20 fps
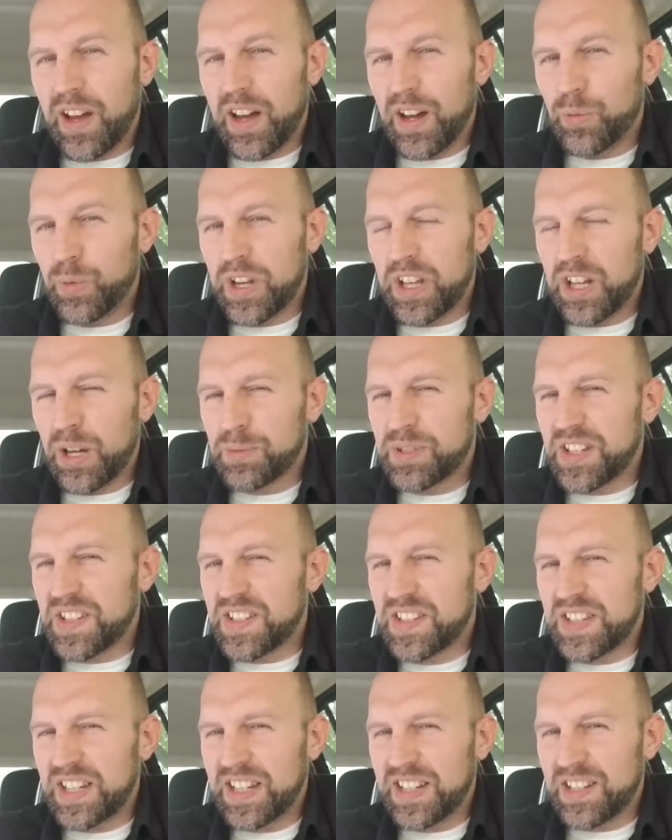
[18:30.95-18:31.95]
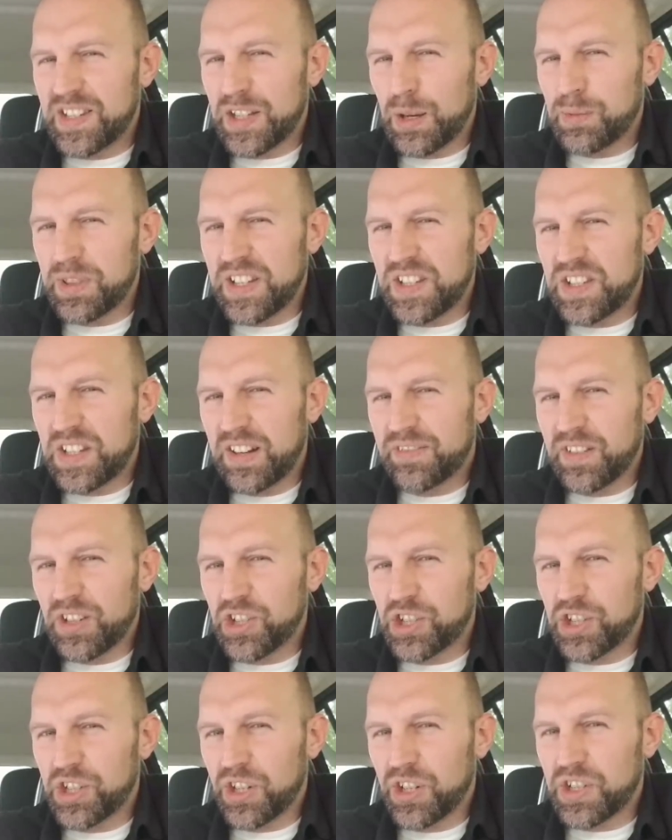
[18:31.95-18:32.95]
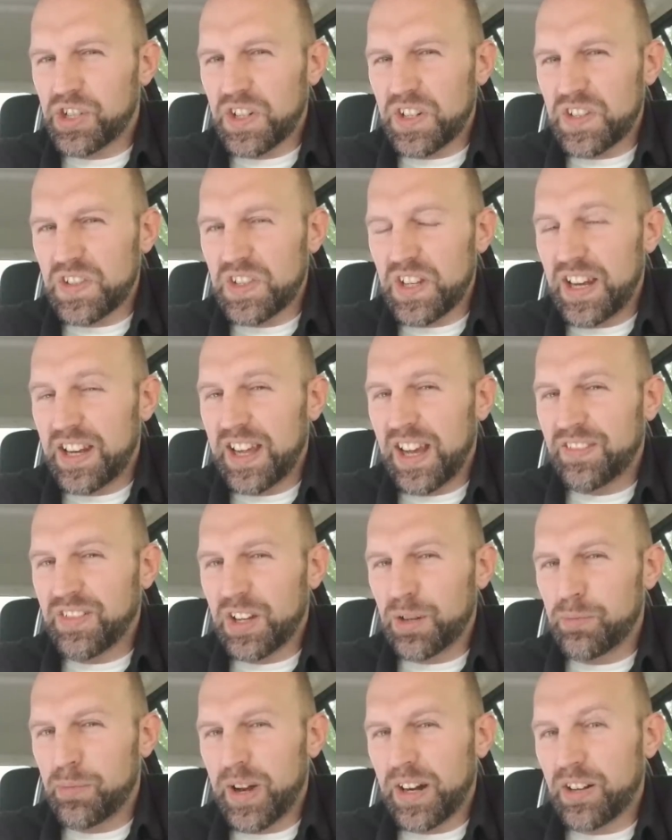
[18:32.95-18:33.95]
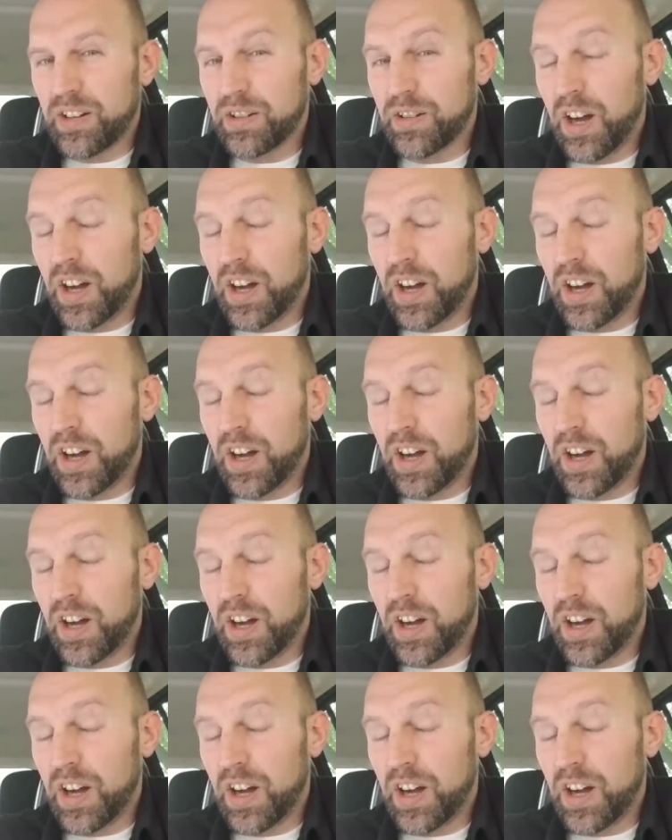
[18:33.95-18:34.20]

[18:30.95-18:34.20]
when it comes to seeing some of these different churches and having a better